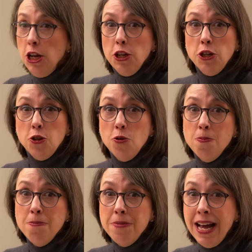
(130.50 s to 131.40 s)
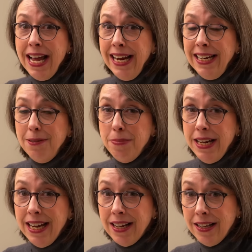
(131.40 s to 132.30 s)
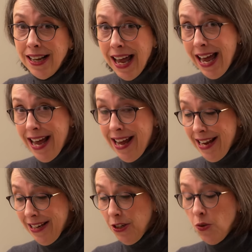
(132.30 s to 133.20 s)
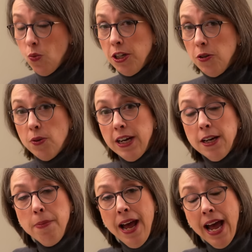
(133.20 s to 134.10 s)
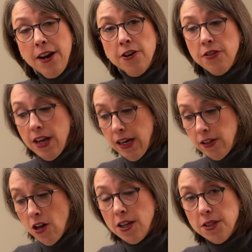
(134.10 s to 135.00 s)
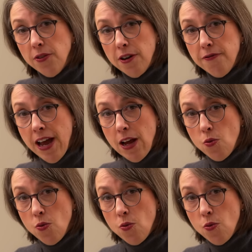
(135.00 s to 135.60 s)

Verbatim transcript: you might be inclined when you read a pattern that calls for a fat